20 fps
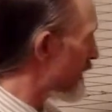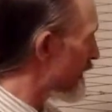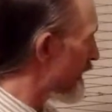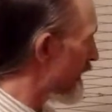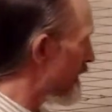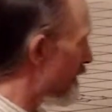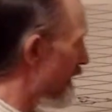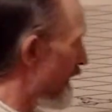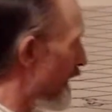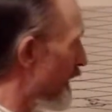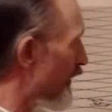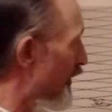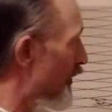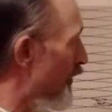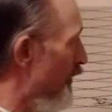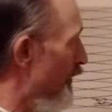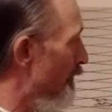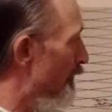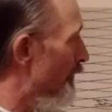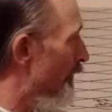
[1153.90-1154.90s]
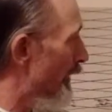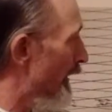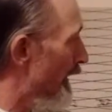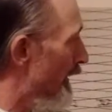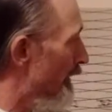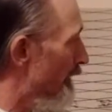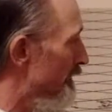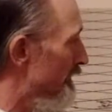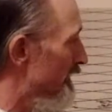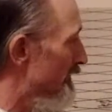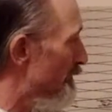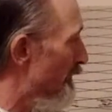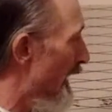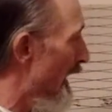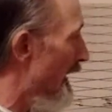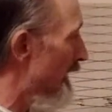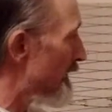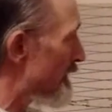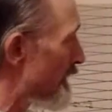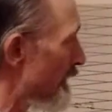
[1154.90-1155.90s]
of a cube grid of
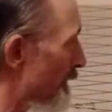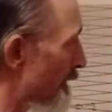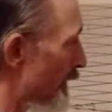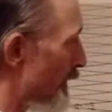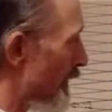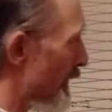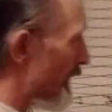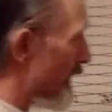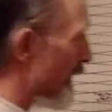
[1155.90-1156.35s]
space. If you were to